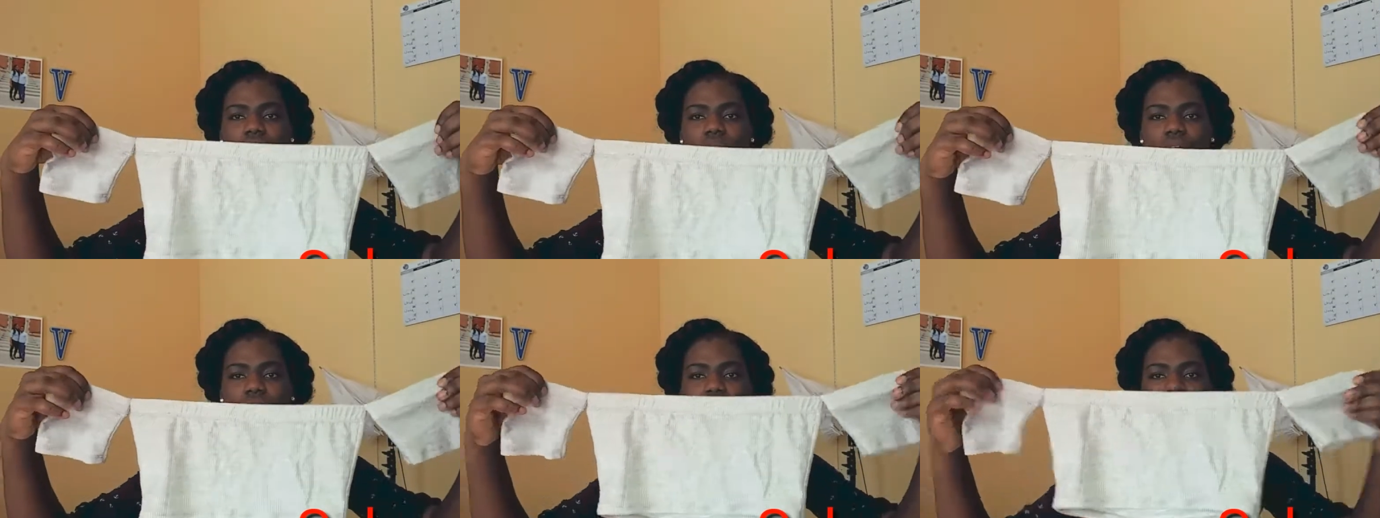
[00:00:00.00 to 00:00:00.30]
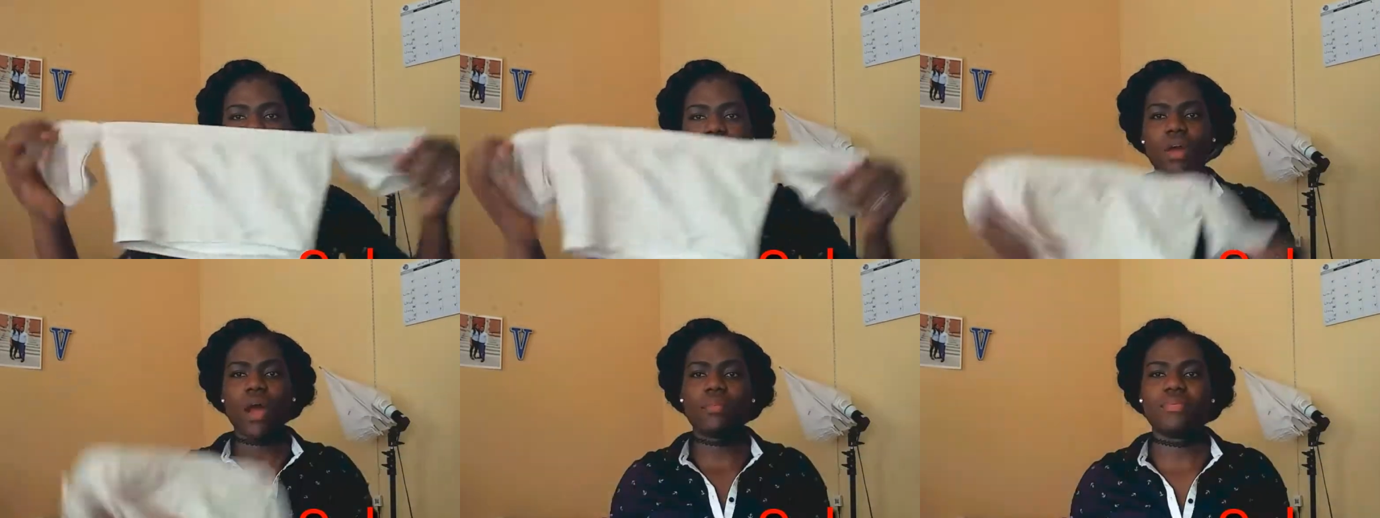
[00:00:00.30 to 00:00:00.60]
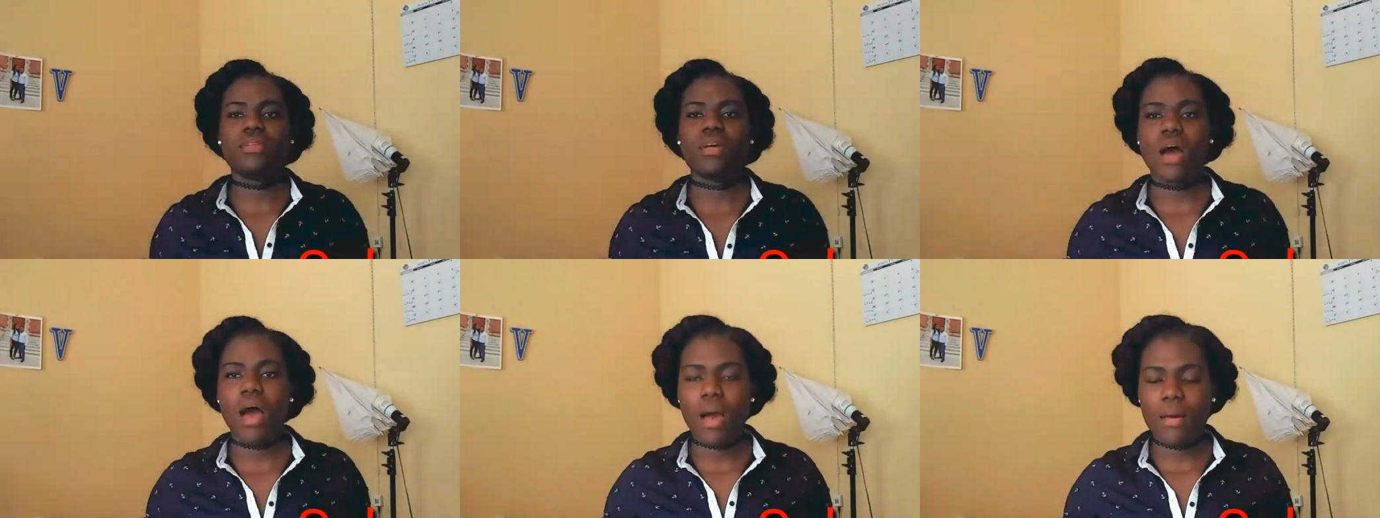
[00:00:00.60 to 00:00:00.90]
This
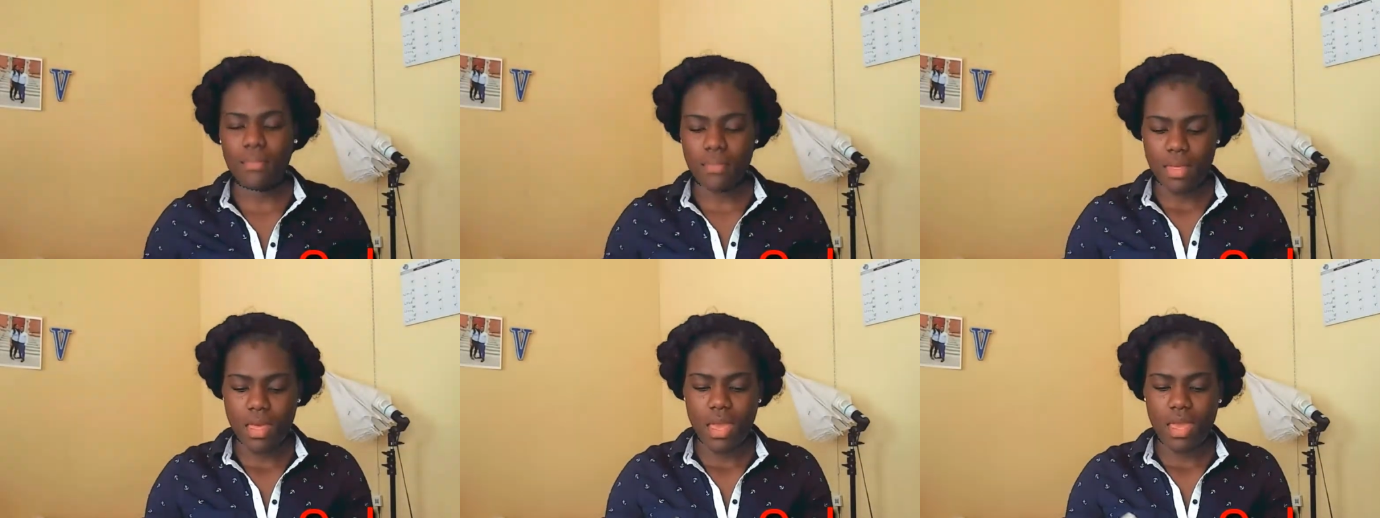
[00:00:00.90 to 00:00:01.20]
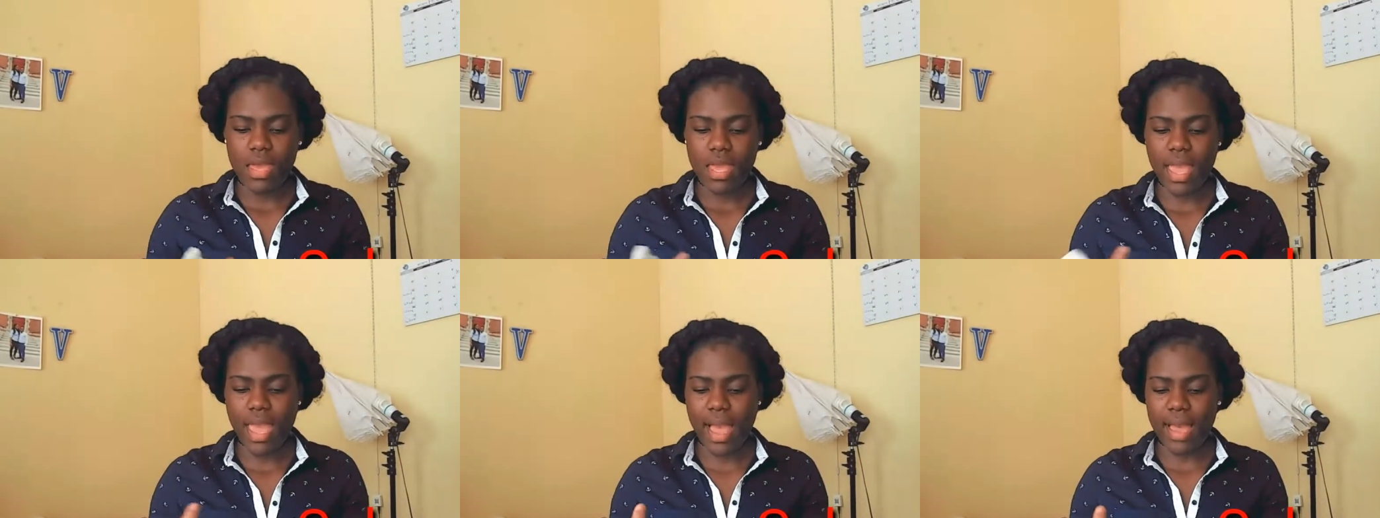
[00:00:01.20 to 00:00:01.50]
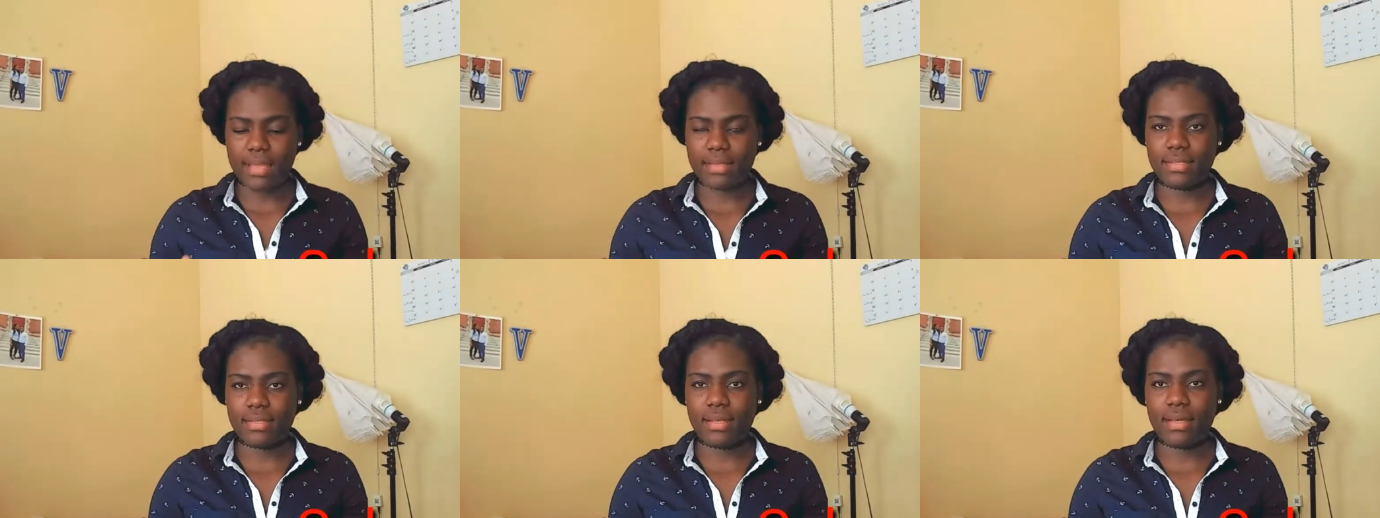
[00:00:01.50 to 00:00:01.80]
crop top, he
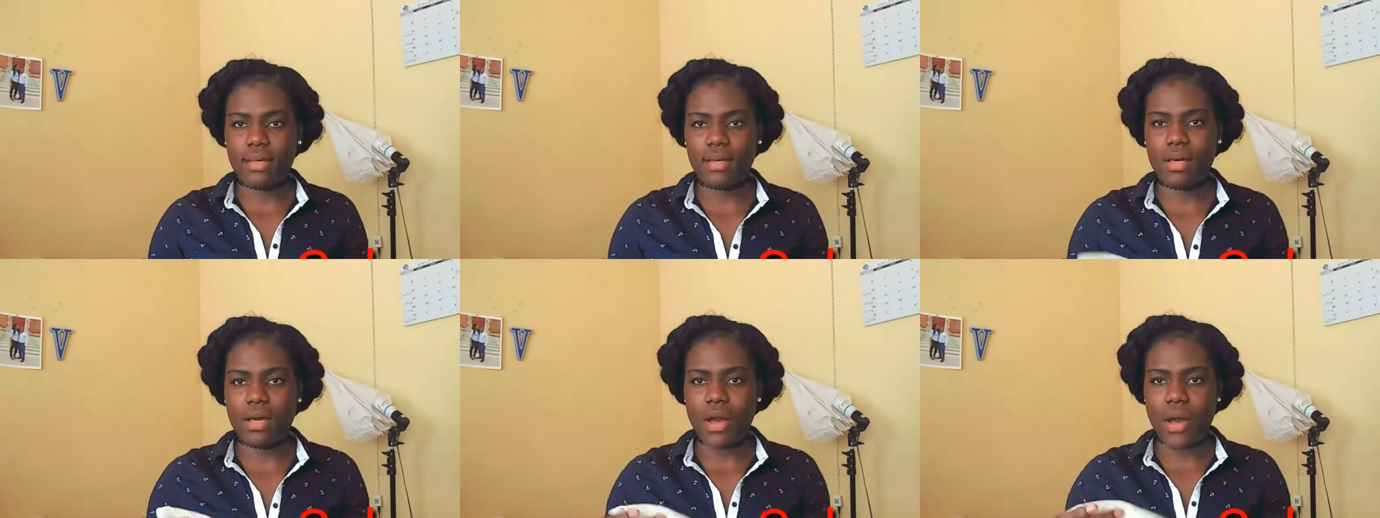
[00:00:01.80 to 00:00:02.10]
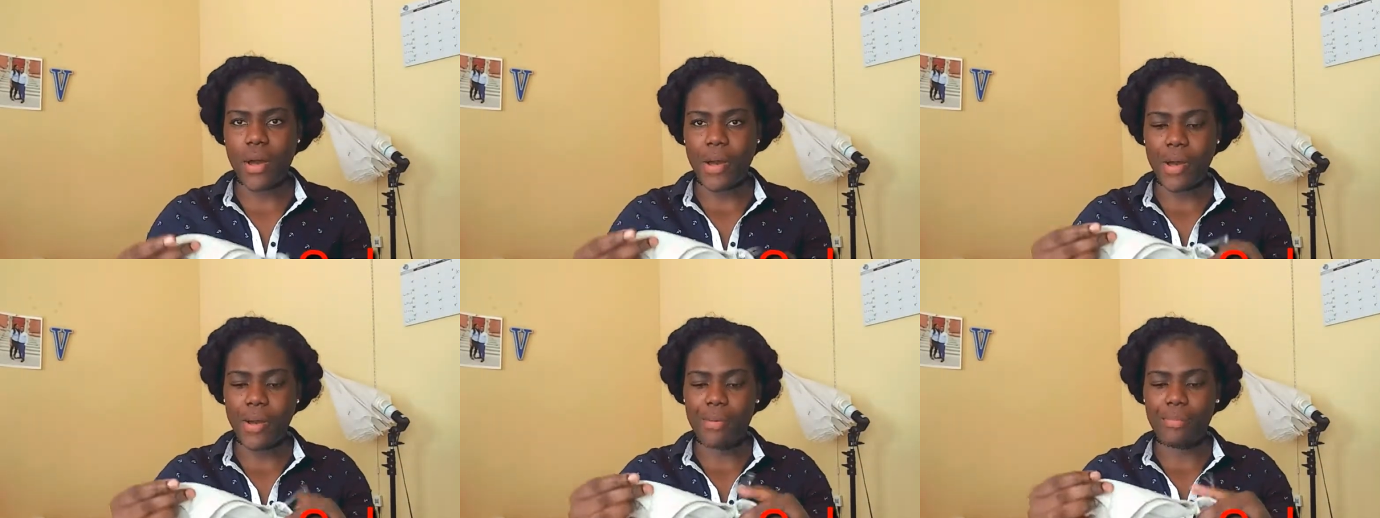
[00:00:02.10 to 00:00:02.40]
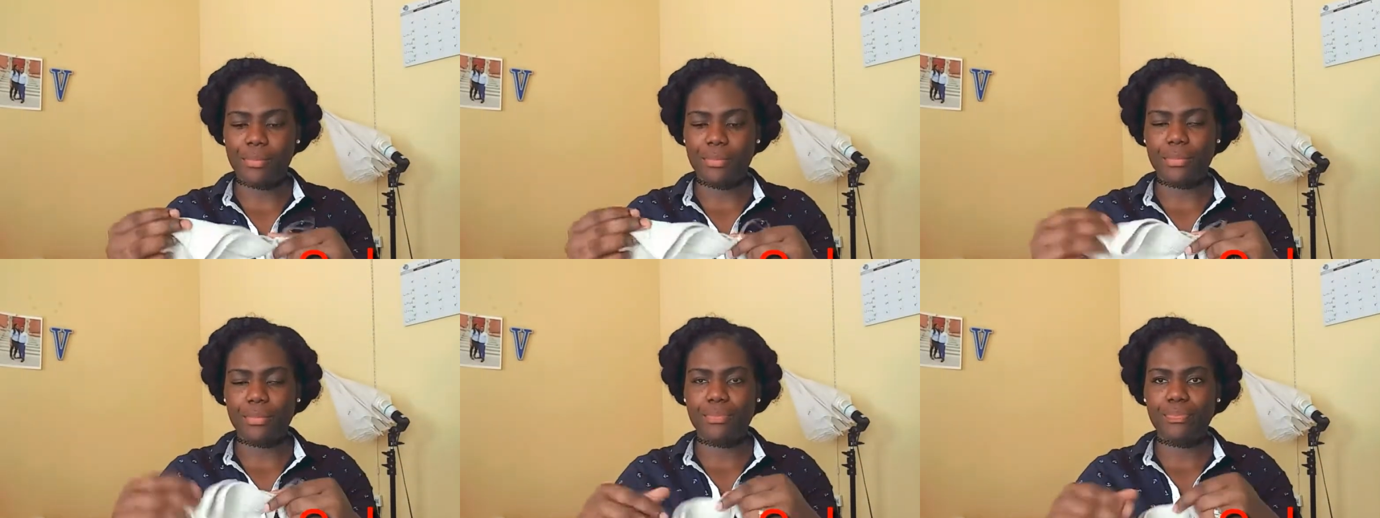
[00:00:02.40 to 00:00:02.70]
has a